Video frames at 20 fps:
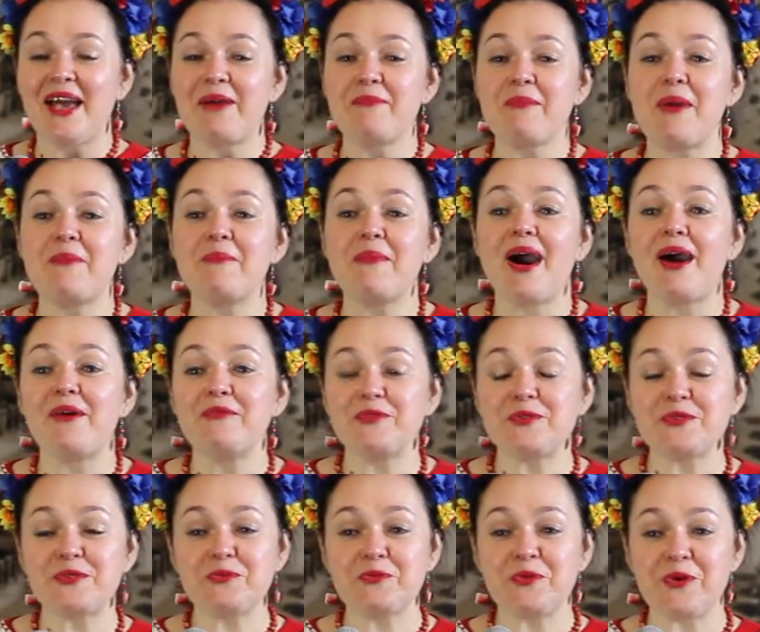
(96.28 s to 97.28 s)
And my mom
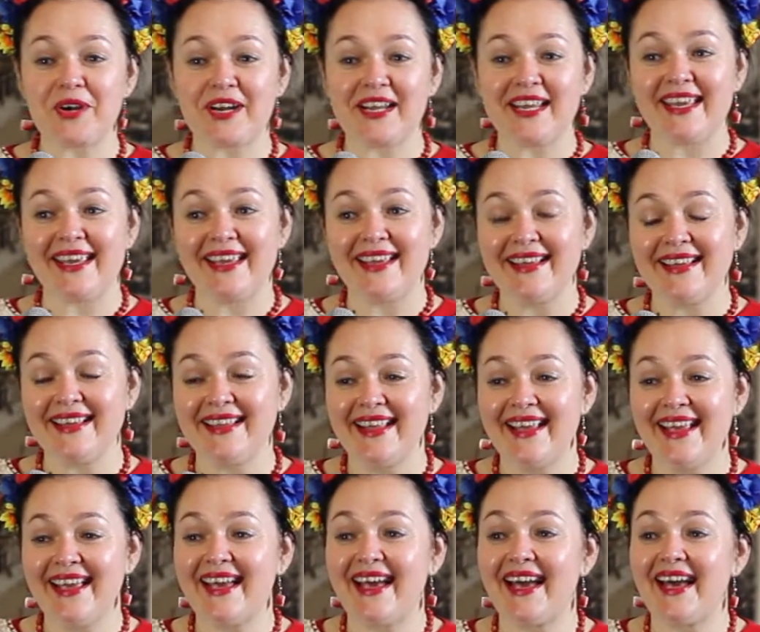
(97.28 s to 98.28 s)
was working.
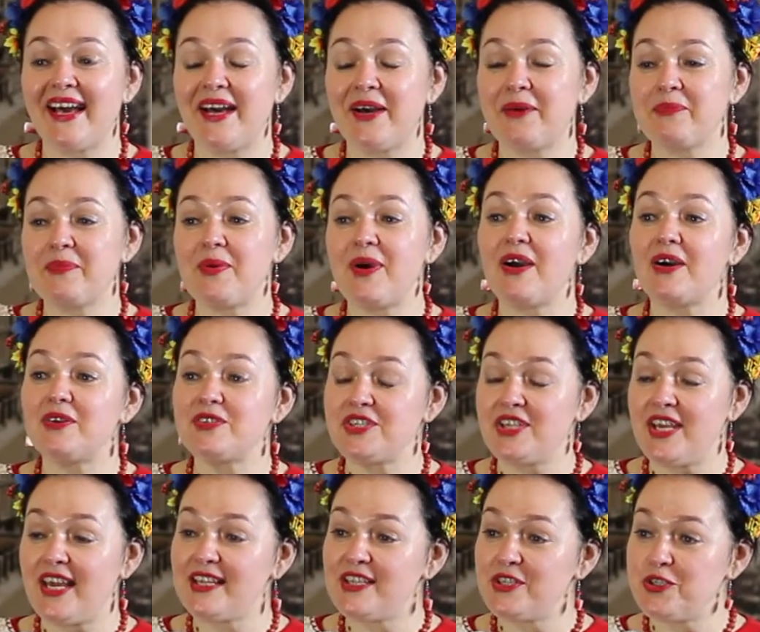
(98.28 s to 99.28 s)
She
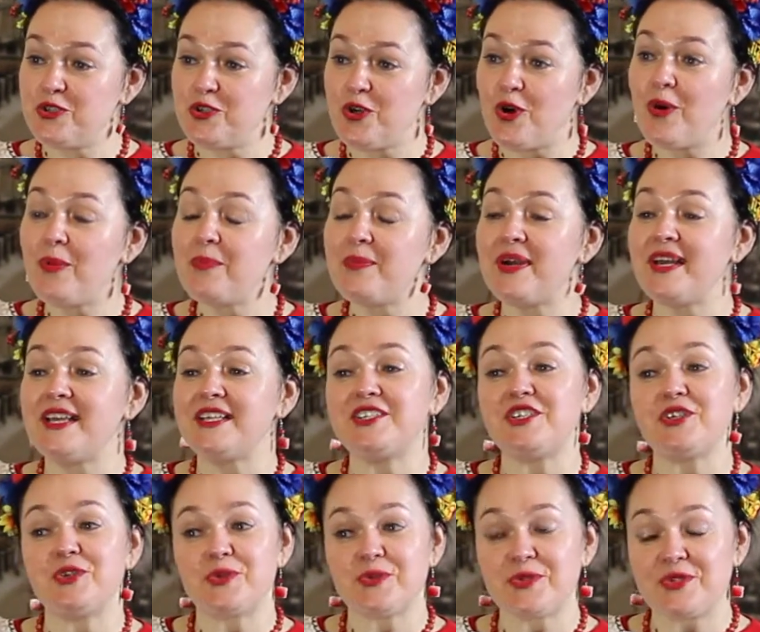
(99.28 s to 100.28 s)
had a job, and
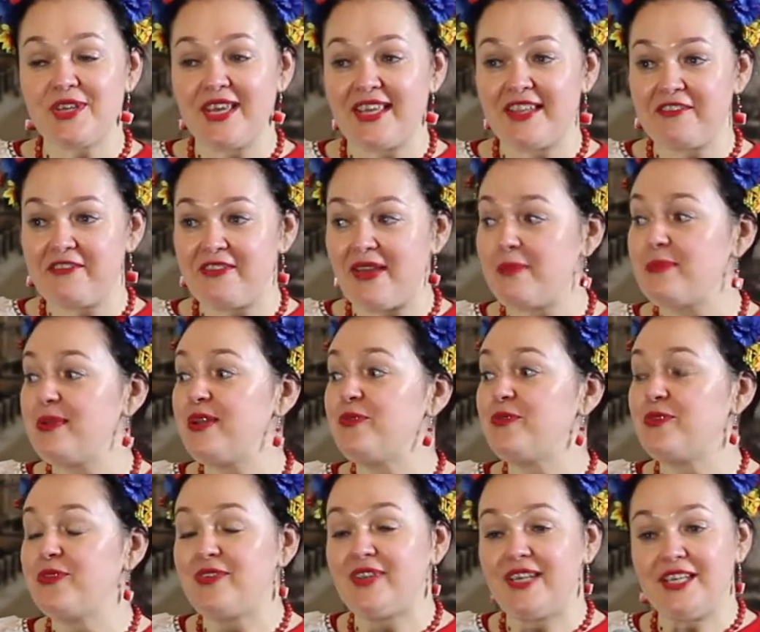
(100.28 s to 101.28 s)
she also had a family
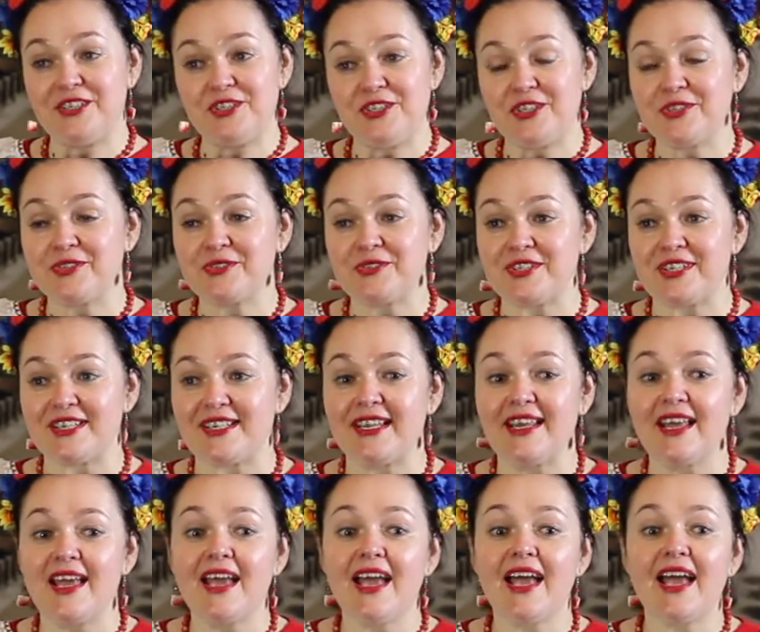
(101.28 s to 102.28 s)
with 3 children.
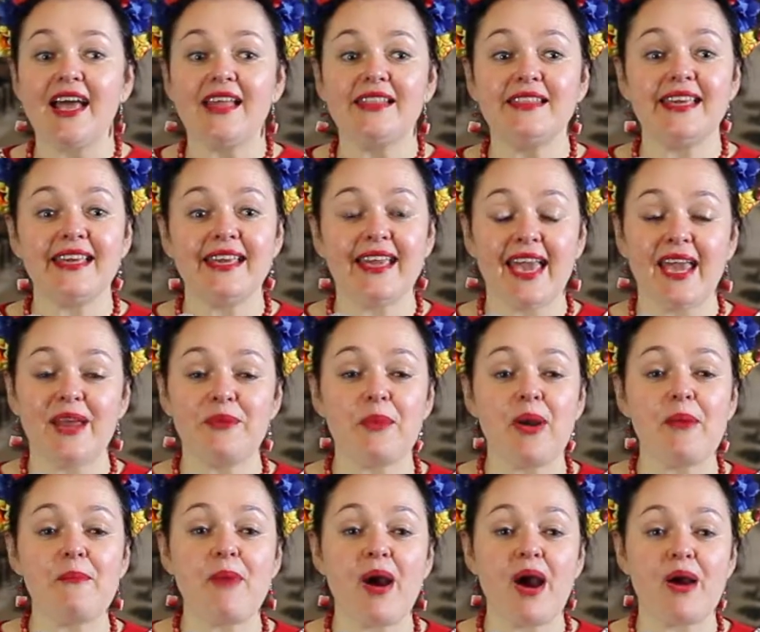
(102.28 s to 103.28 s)
And again,
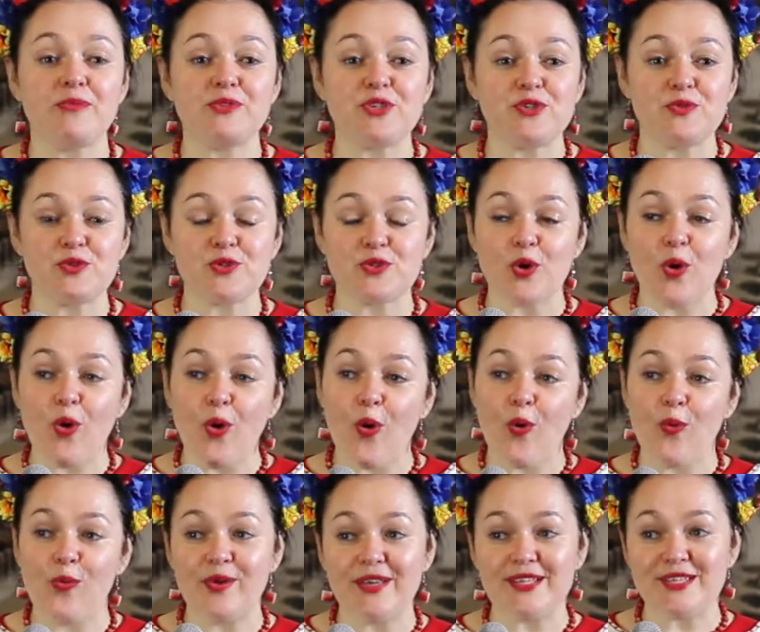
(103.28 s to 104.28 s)
my mom, she was
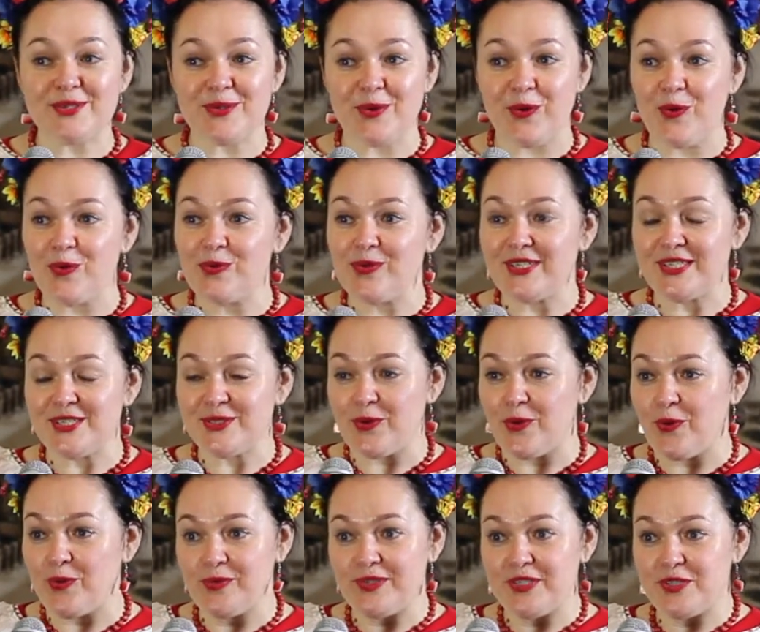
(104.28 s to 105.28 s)
always, always,
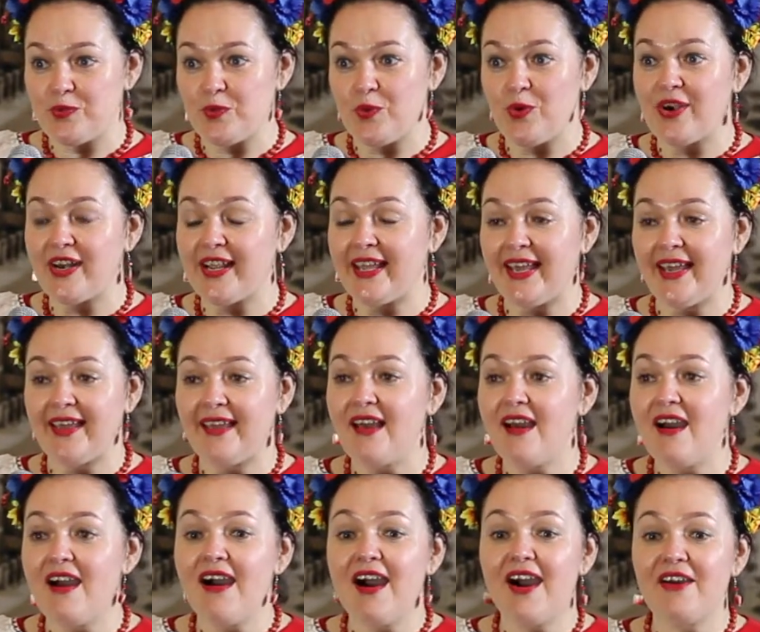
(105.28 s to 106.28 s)
always working.
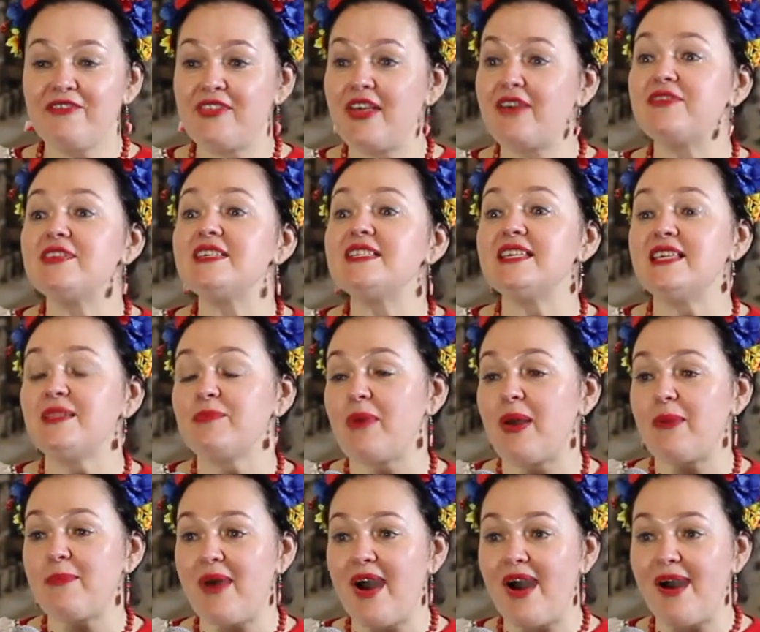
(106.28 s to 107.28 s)
I've never seen
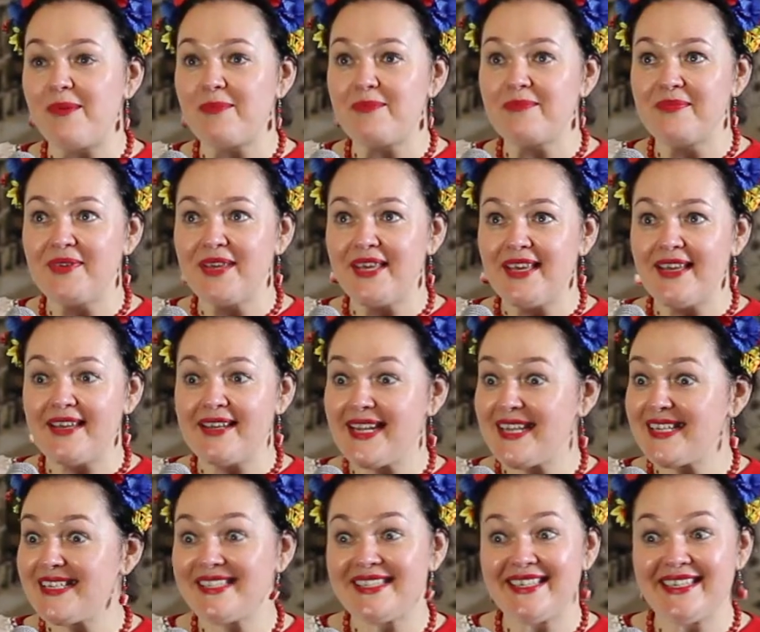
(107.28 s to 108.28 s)
my mom
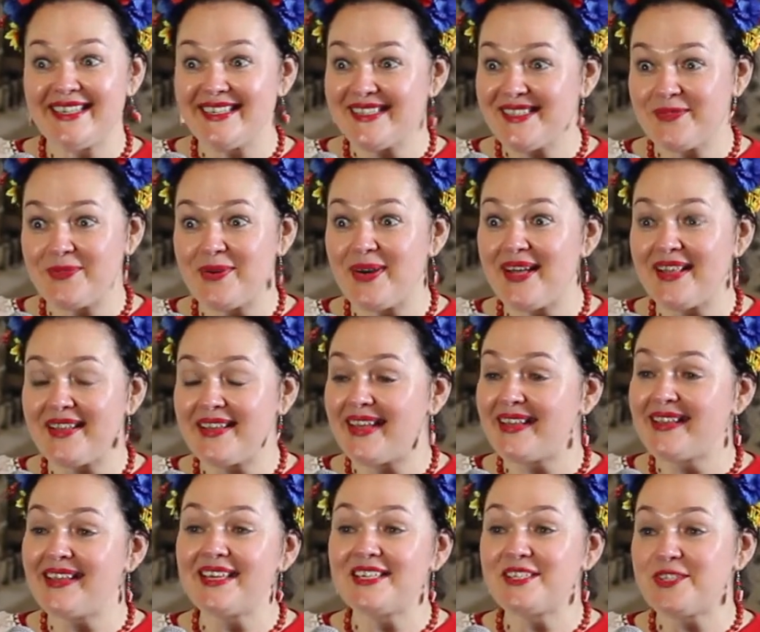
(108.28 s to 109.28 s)
resting as well,
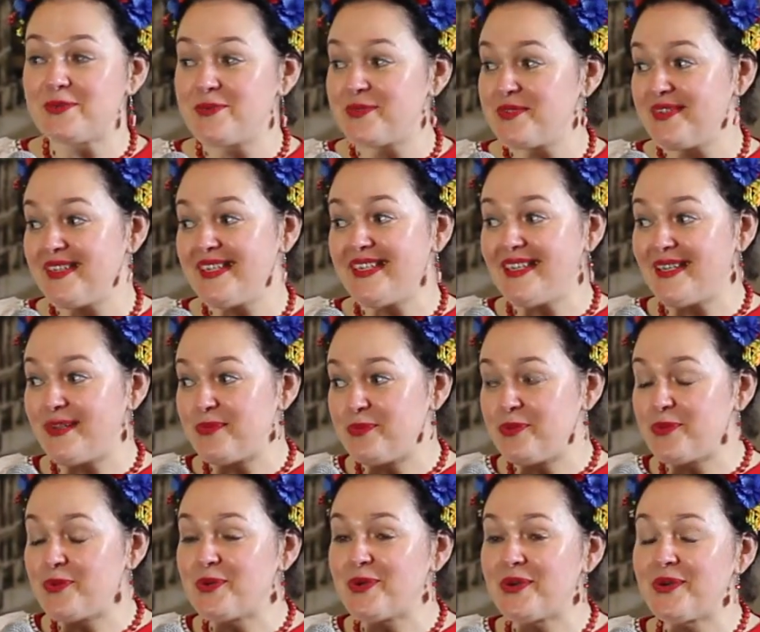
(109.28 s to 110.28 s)
unless she was reading a
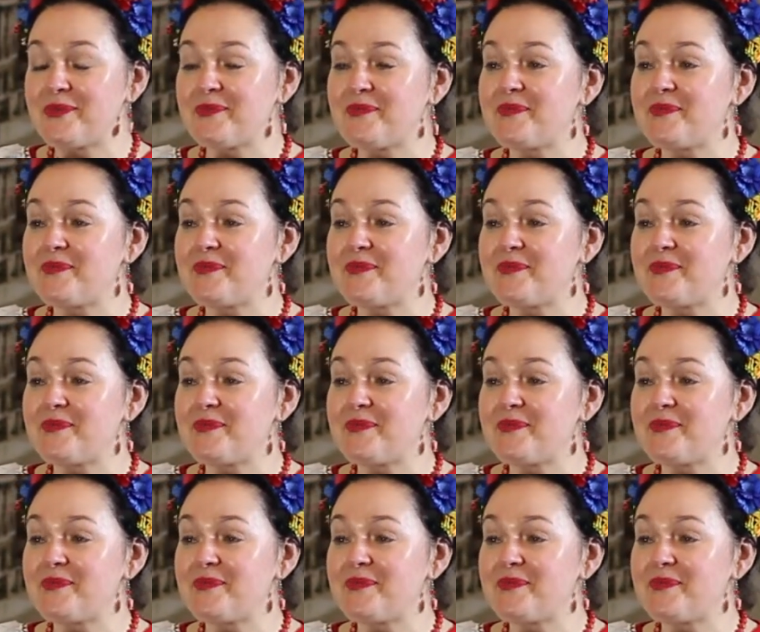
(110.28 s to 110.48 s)
book.